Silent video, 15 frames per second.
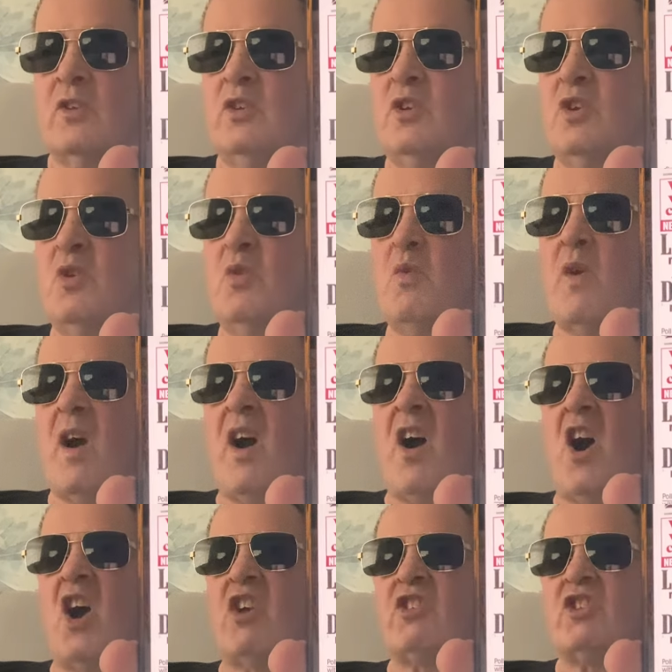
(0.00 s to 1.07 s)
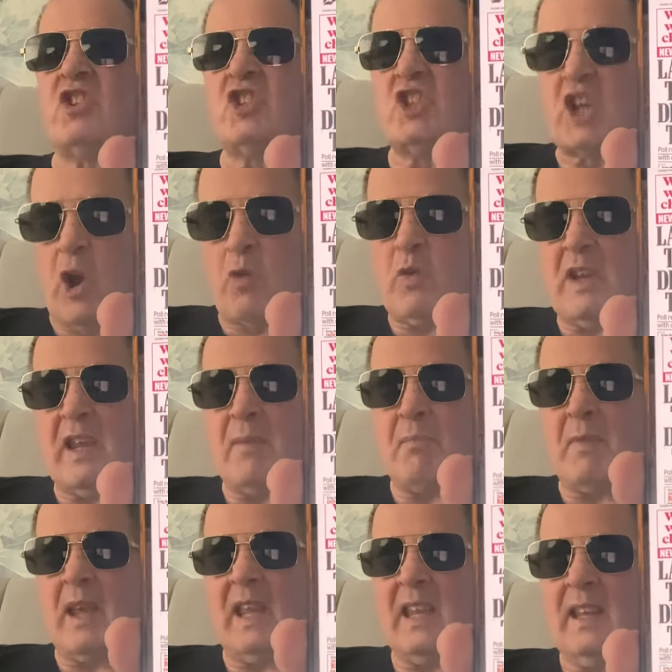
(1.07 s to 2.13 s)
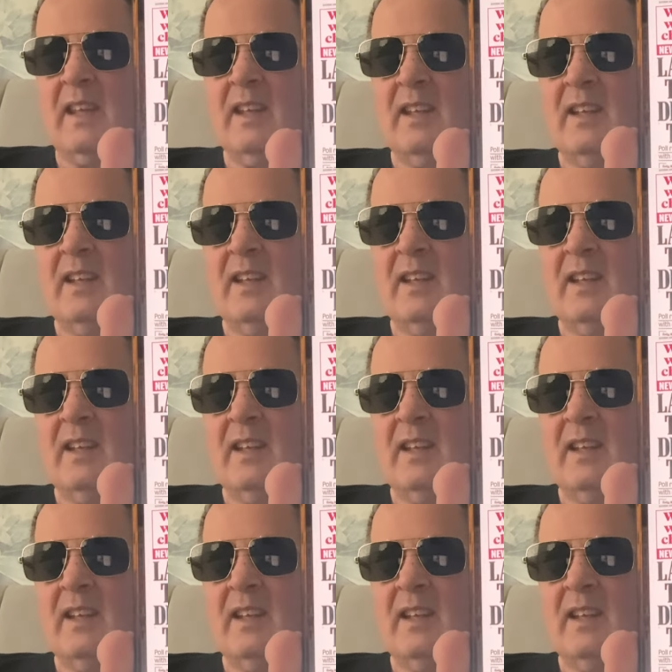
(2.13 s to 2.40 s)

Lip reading: You are joking me.